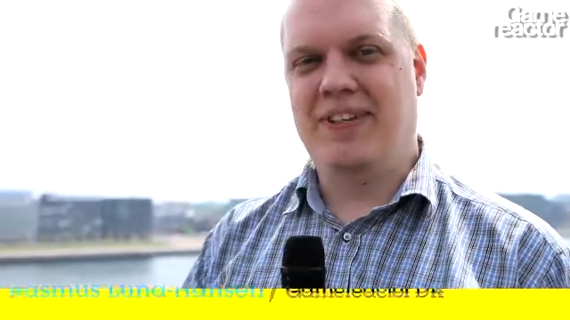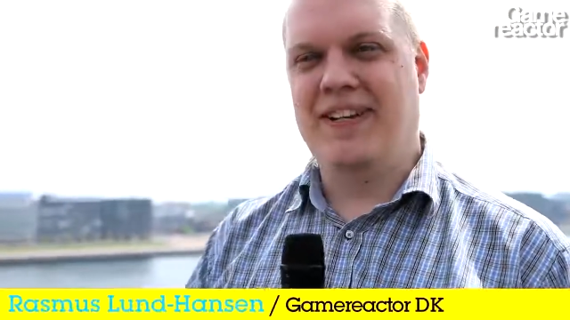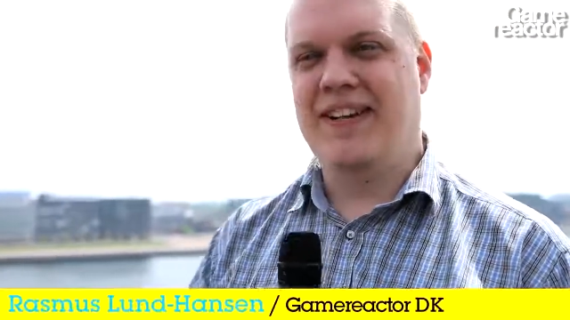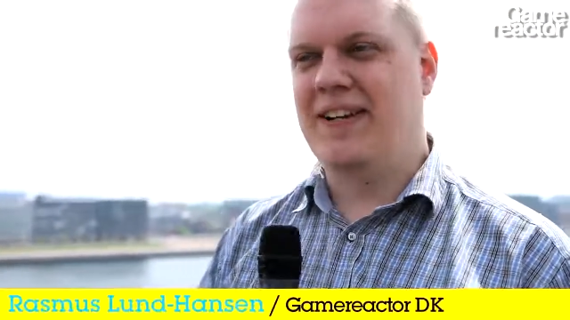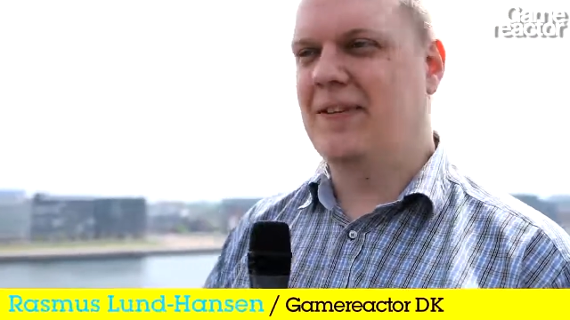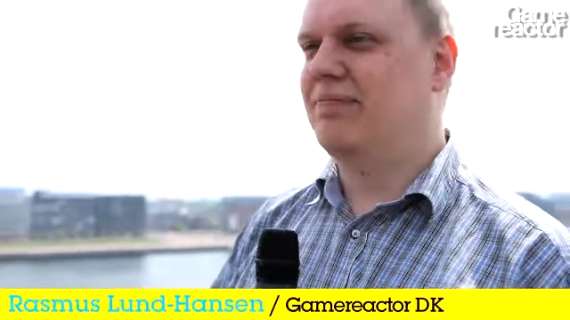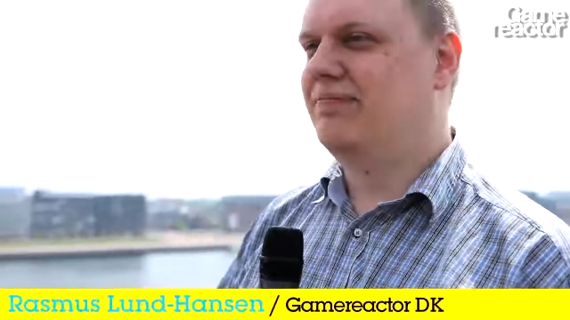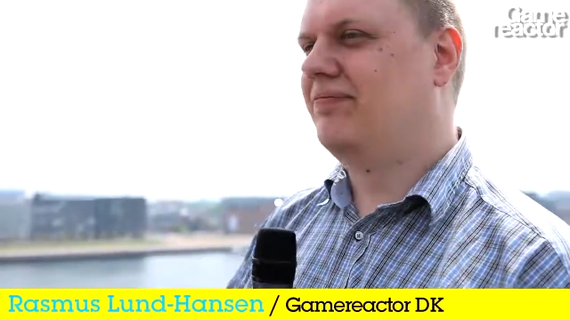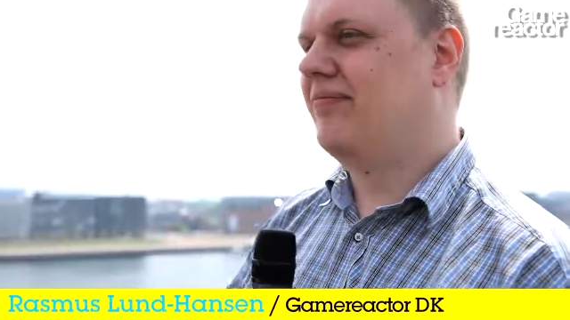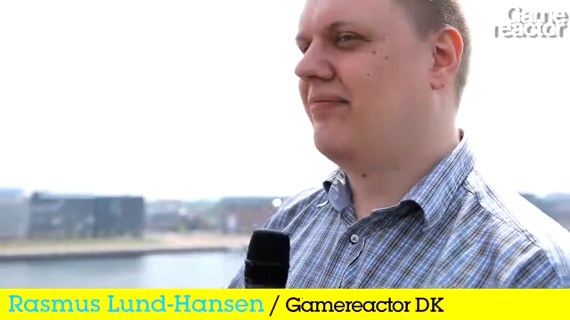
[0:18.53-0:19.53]
And
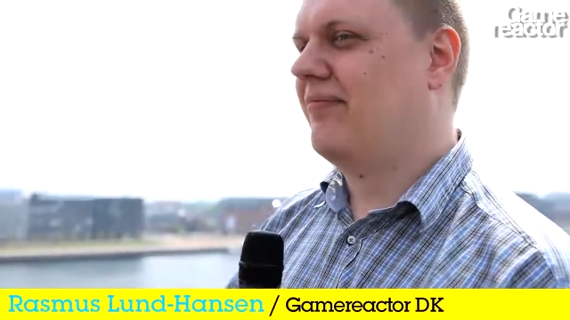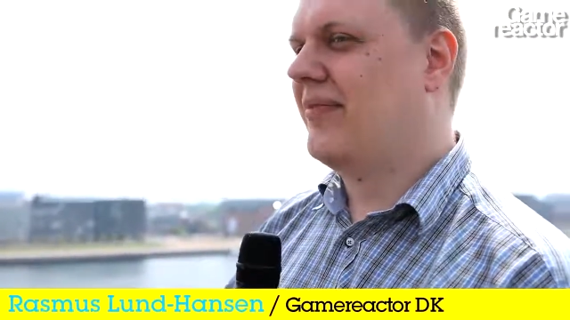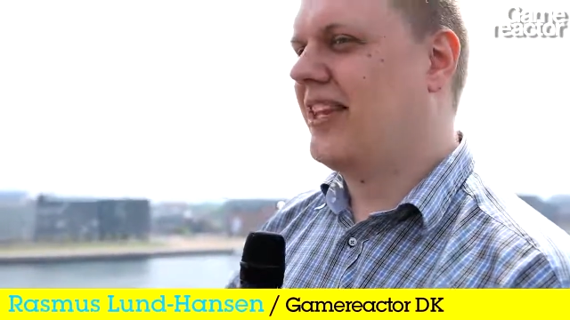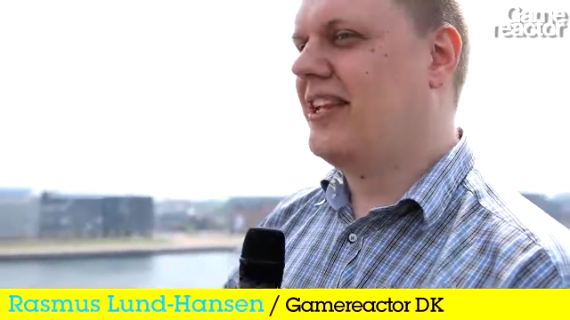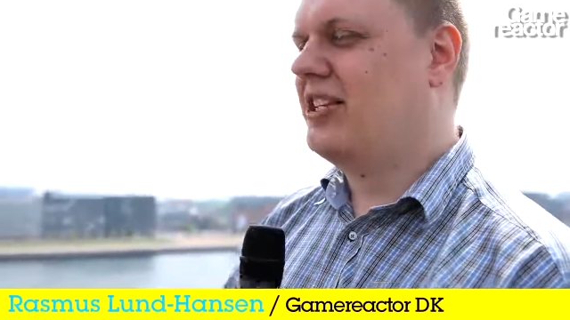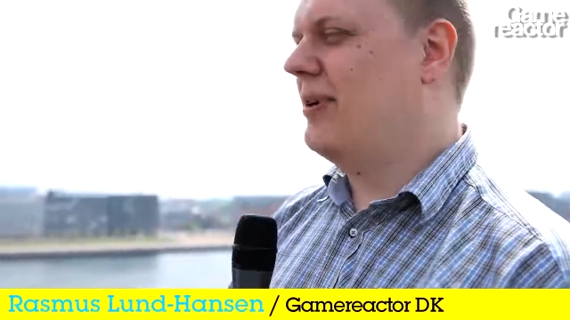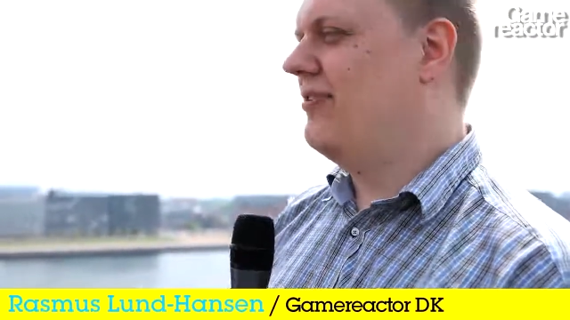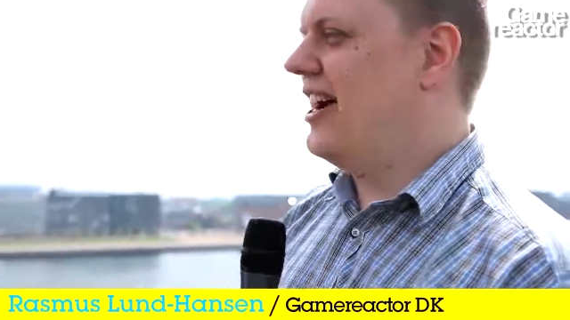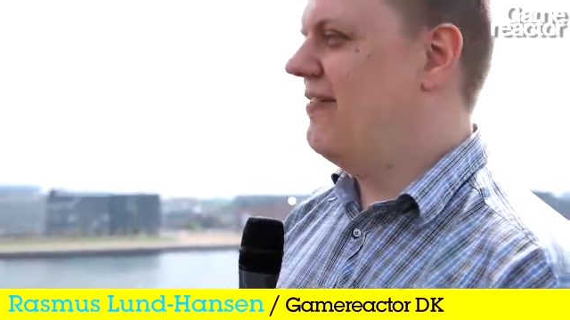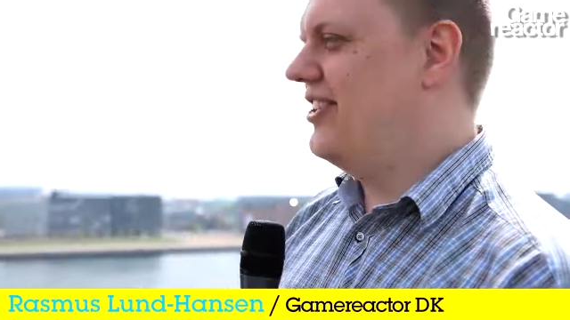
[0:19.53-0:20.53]
it's been
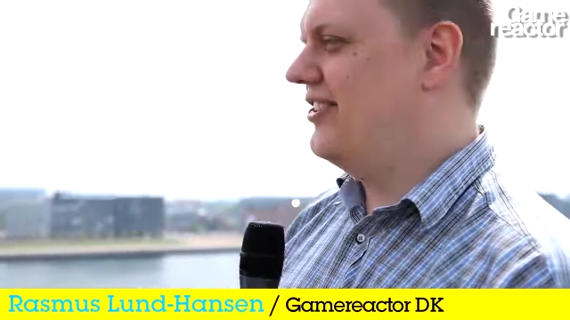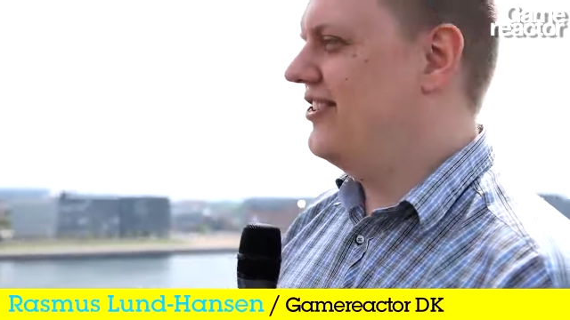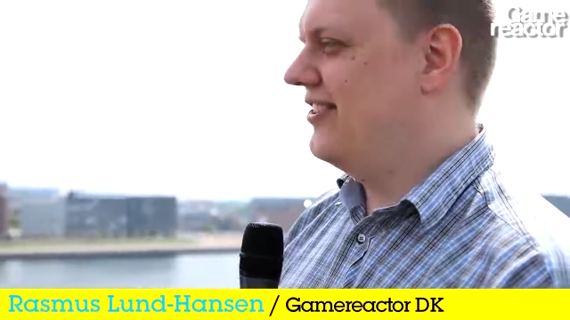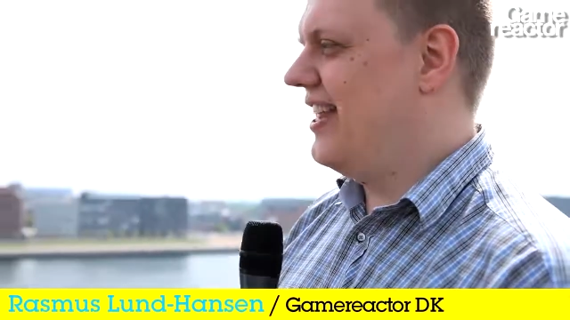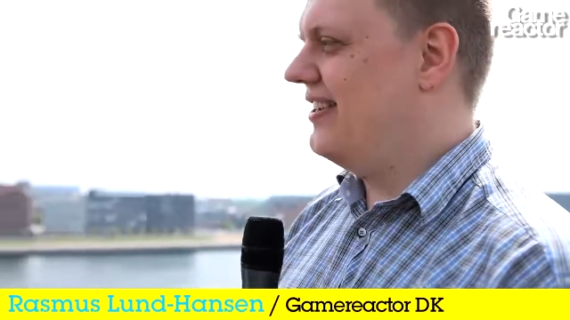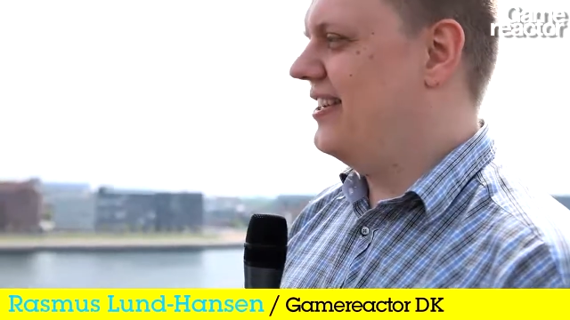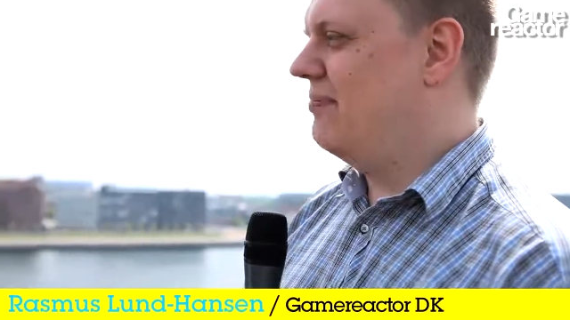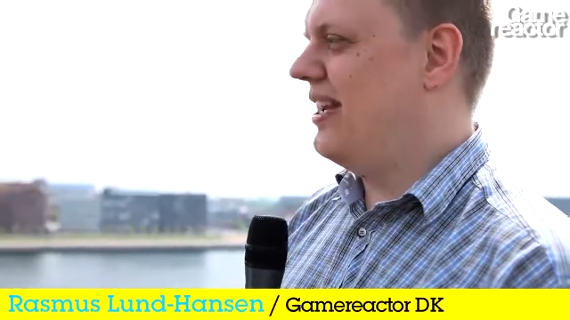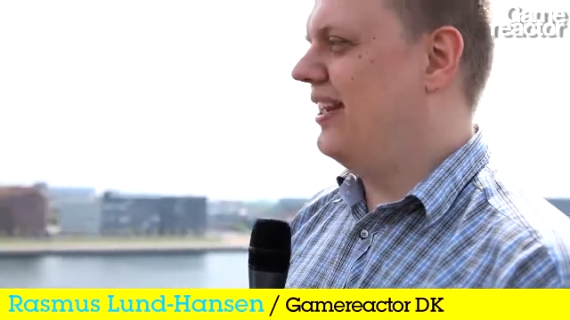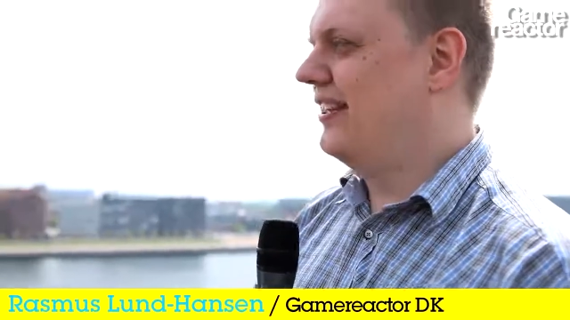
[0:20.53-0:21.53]
5 years since the last
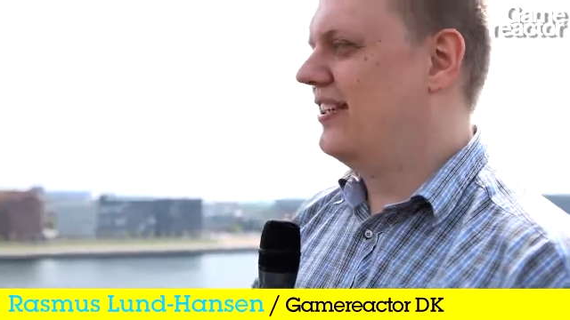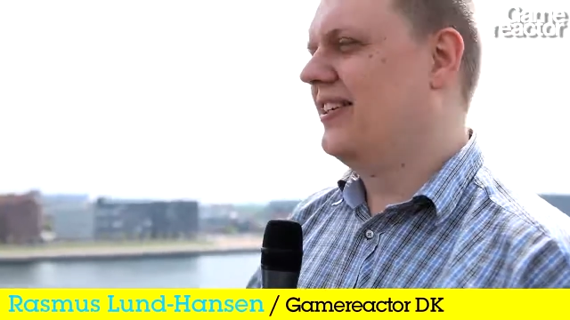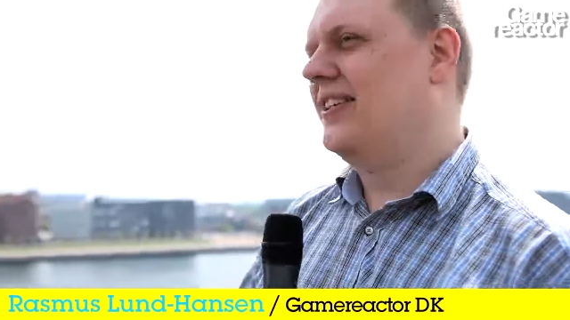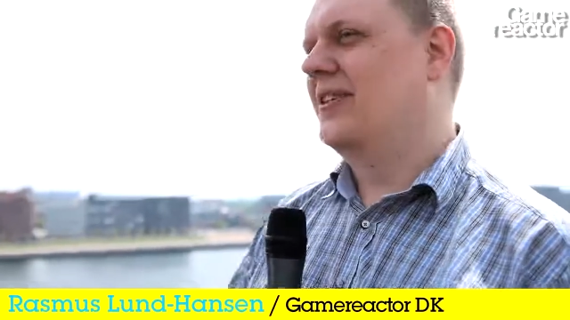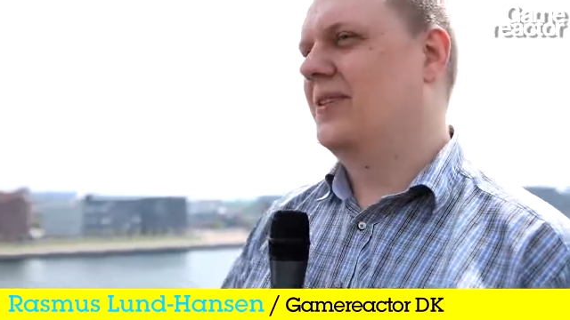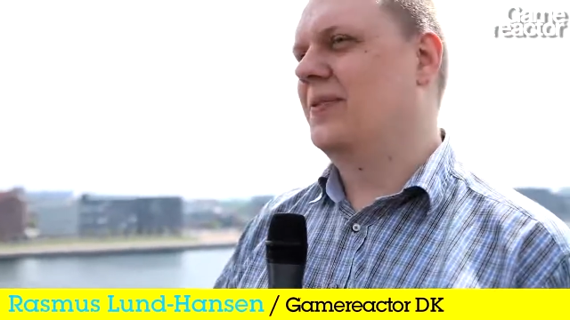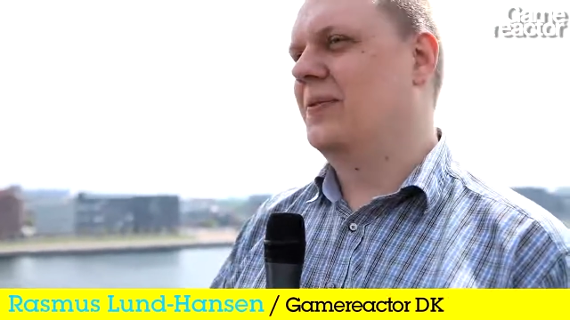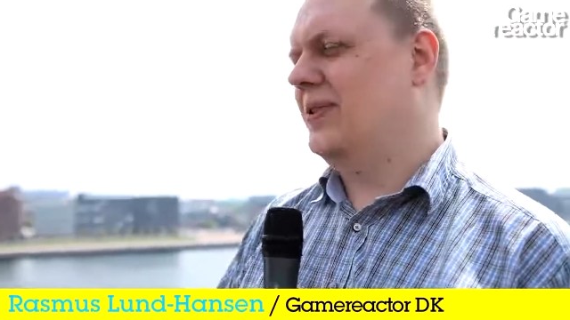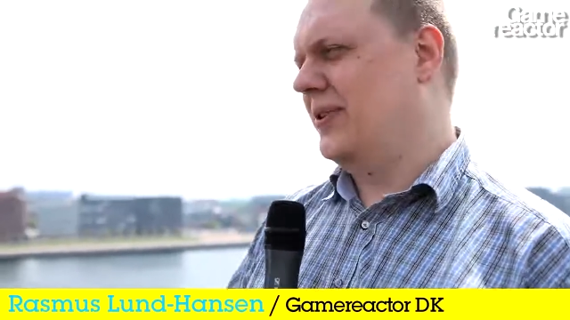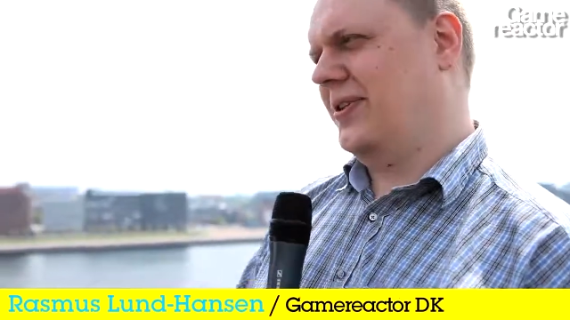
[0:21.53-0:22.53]
Hitman.
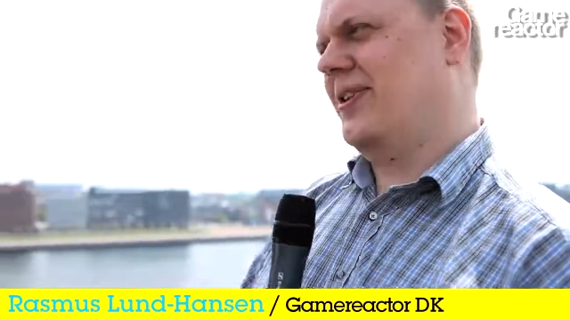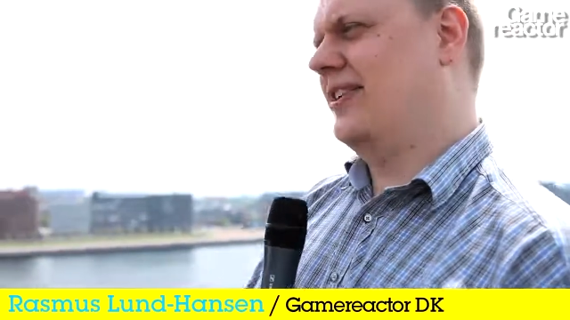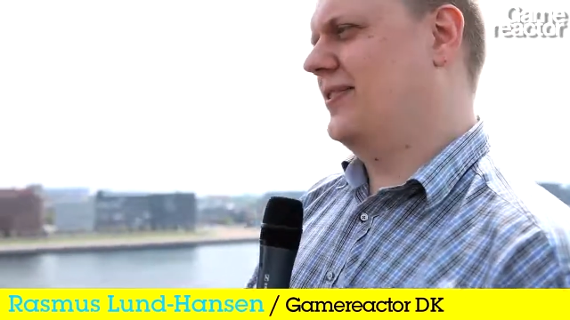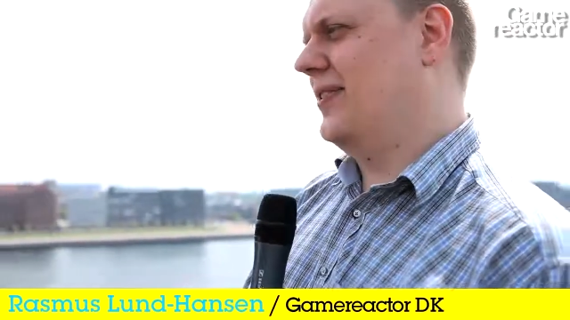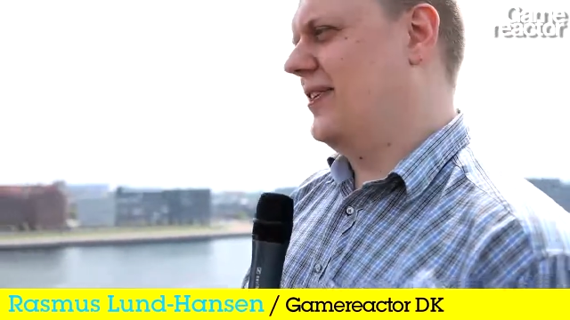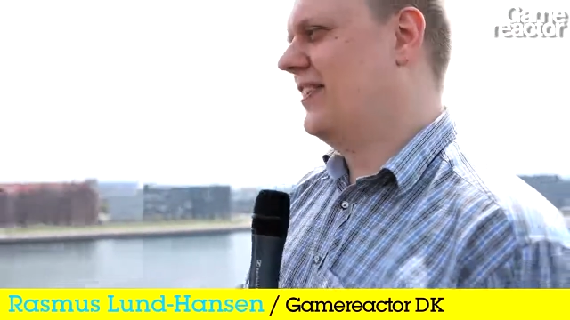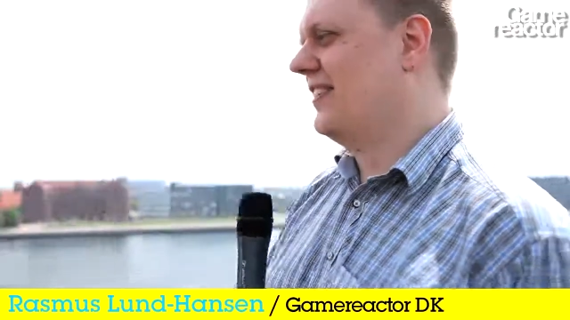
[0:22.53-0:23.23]
What took you guys so long?